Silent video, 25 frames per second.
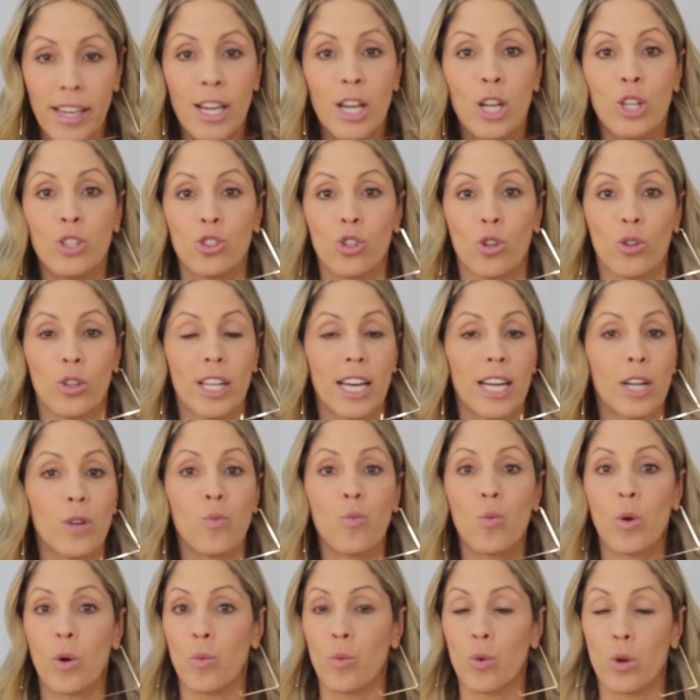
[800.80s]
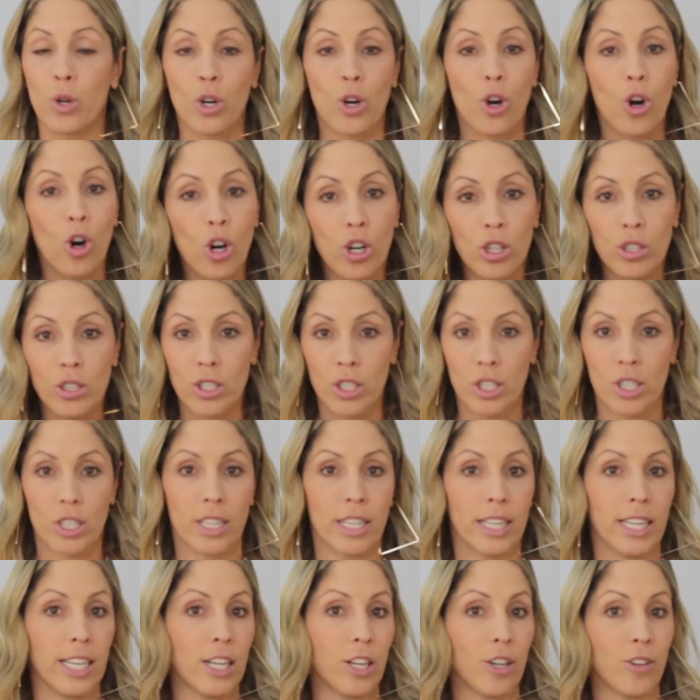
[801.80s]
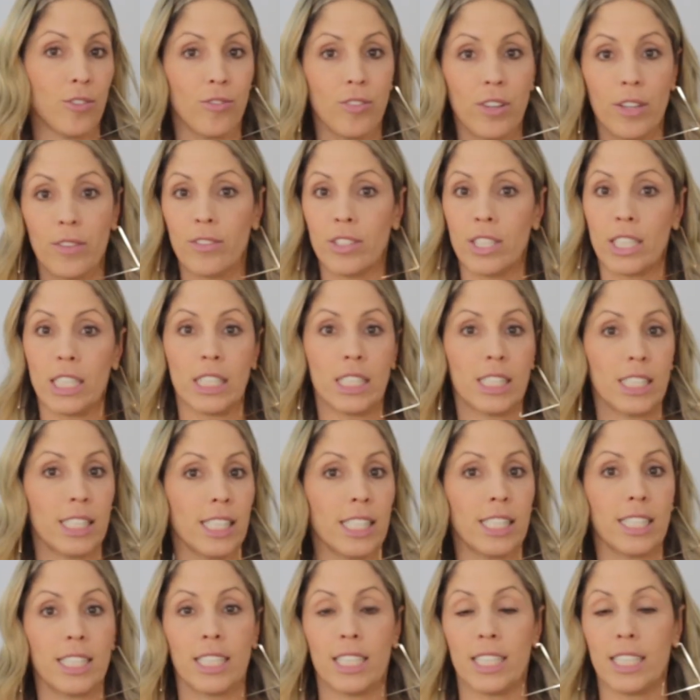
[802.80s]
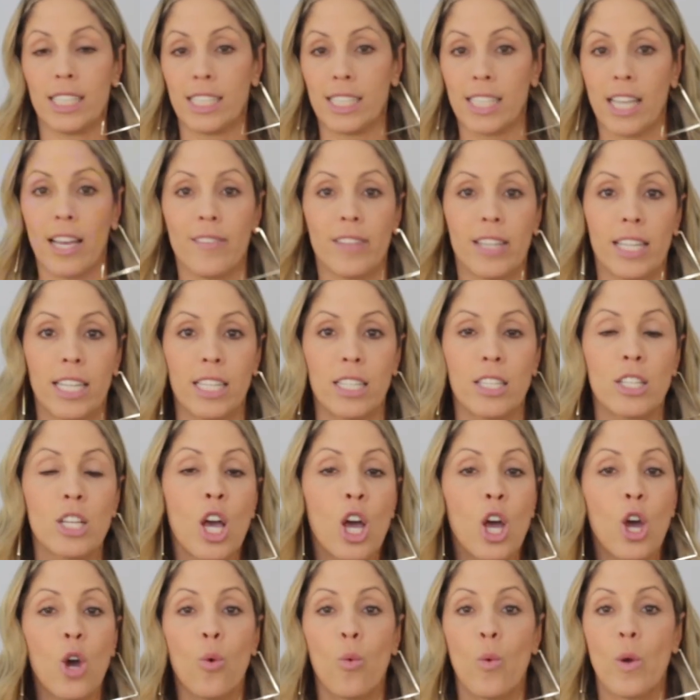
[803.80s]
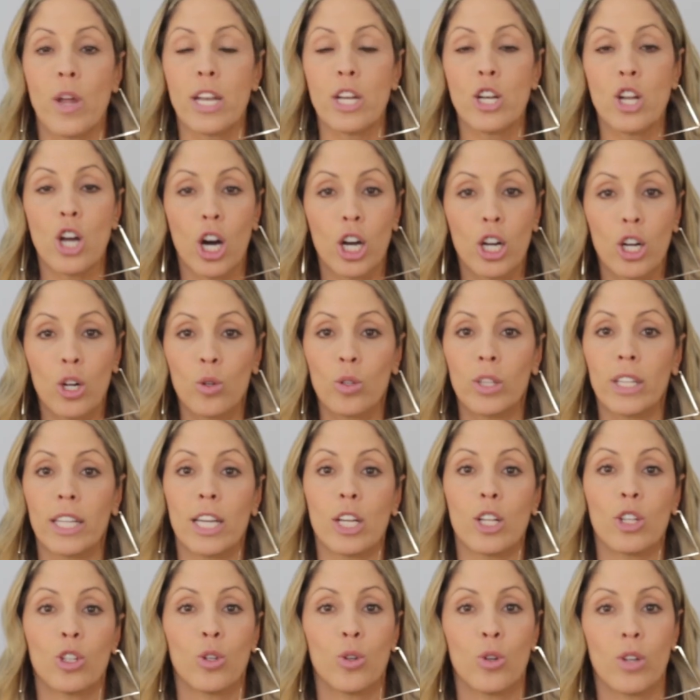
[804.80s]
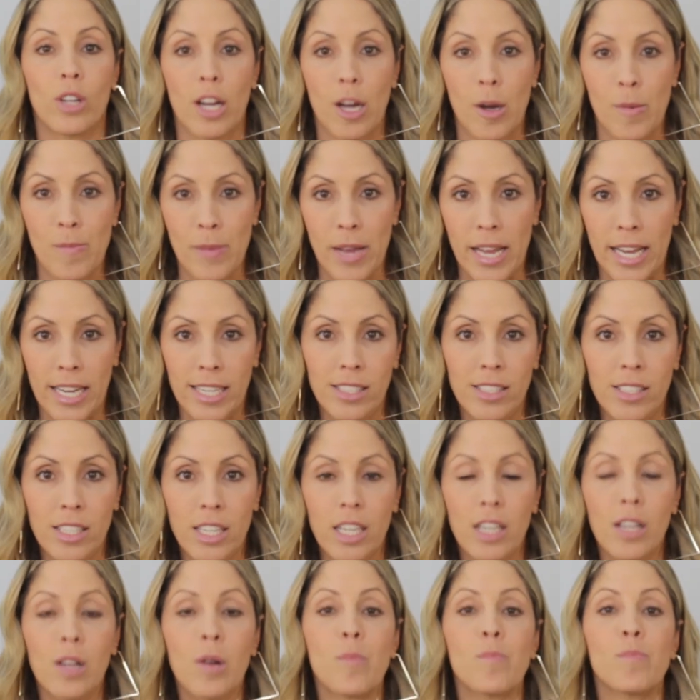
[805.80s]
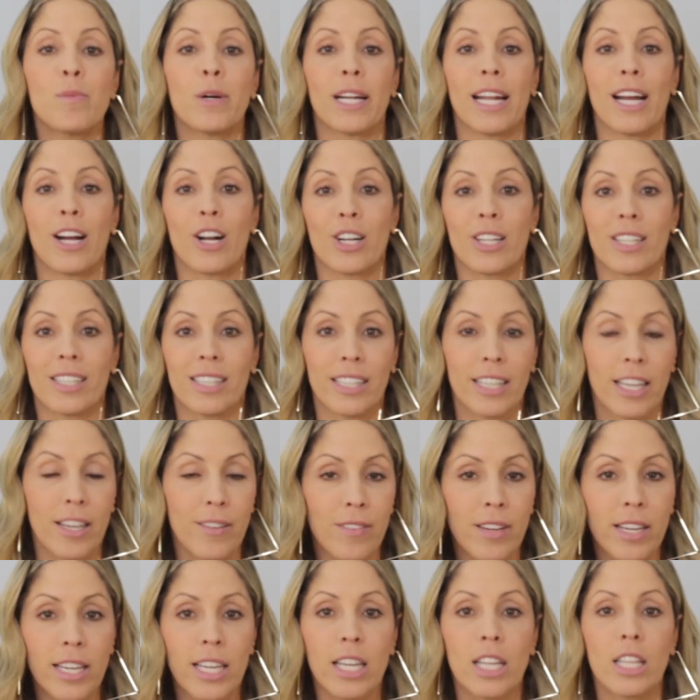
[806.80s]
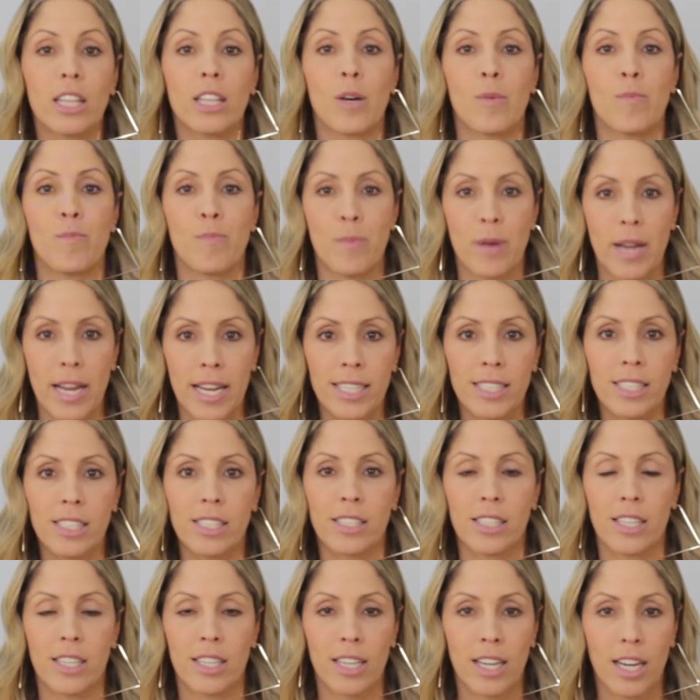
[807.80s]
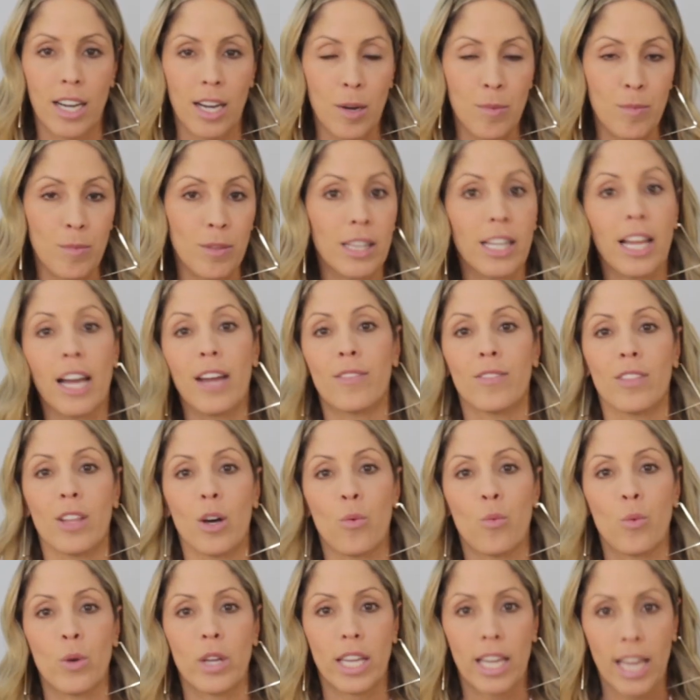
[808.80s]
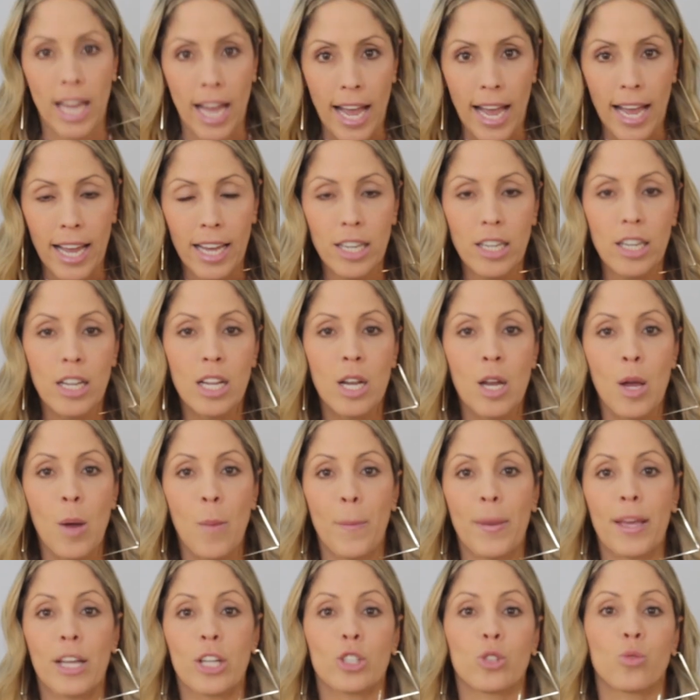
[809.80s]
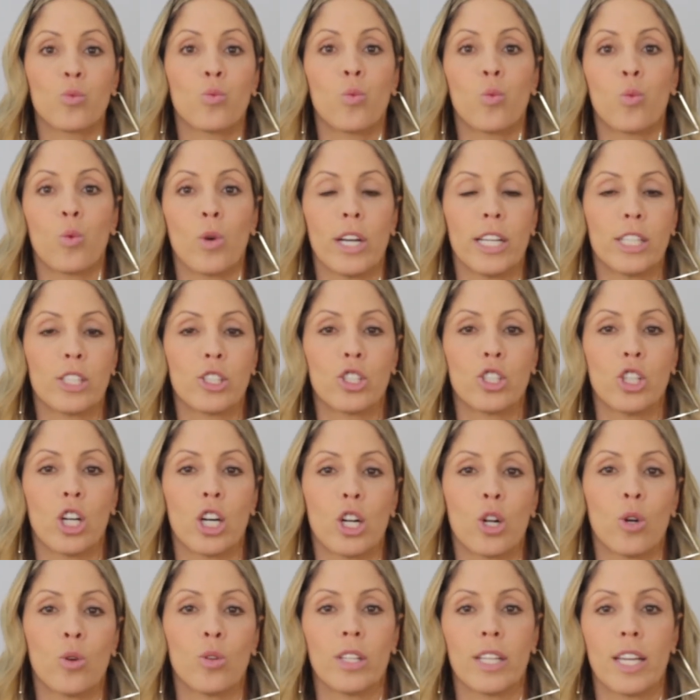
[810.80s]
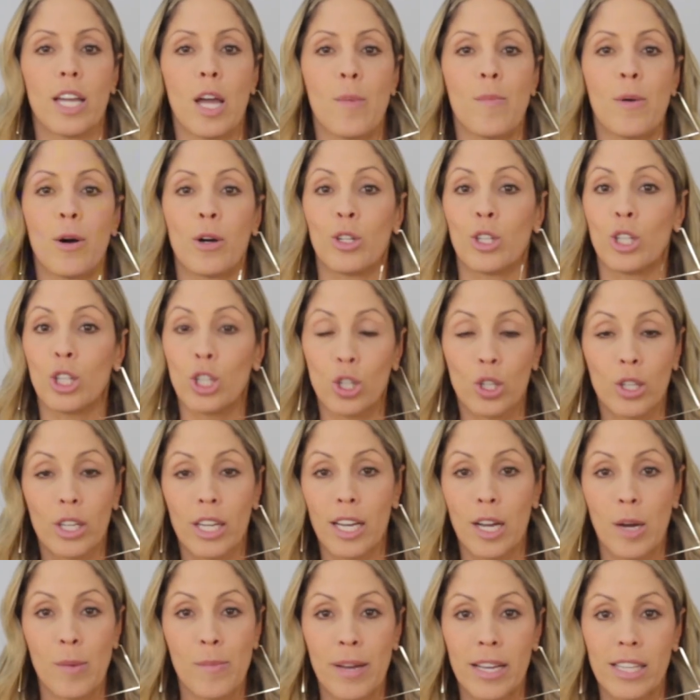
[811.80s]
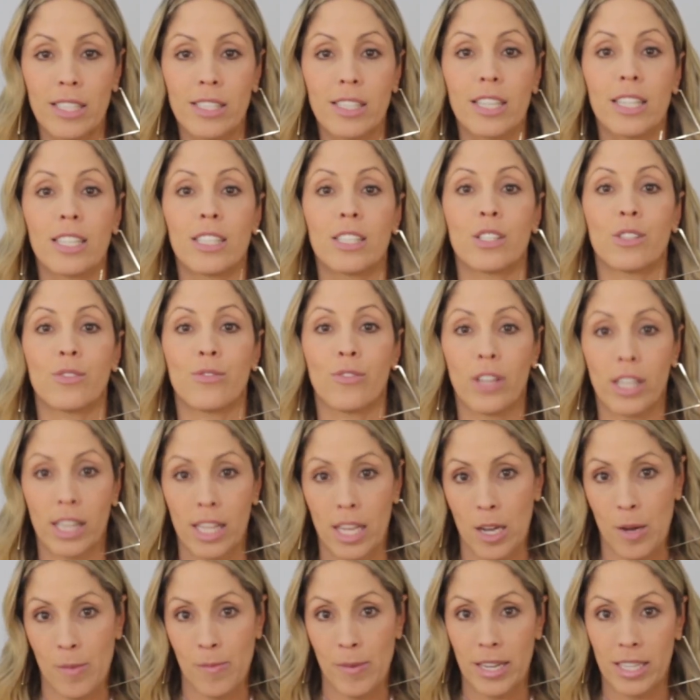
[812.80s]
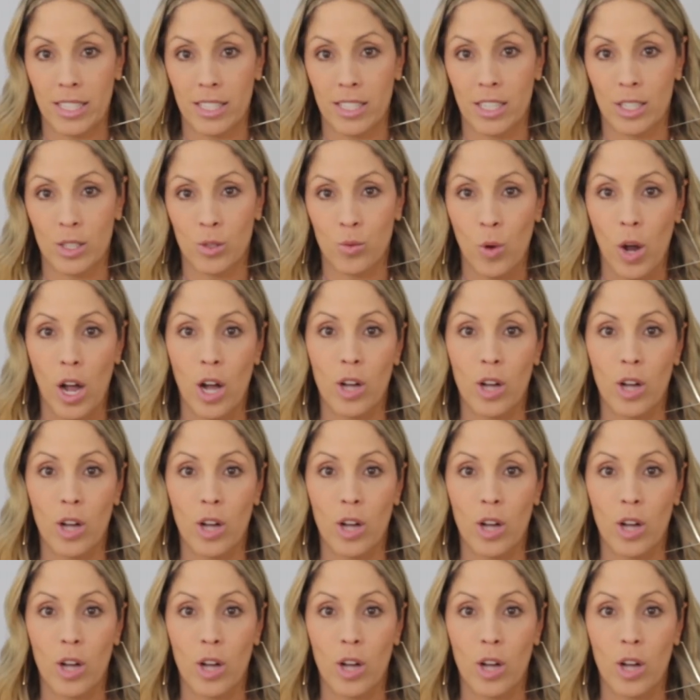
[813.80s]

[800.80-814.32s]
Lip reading: so that when we're older, in our 50s, 60s, 70s, we not only look amazing, but are living the best life that we can, because it's not only about looking amazing, it's feeling amazing as well.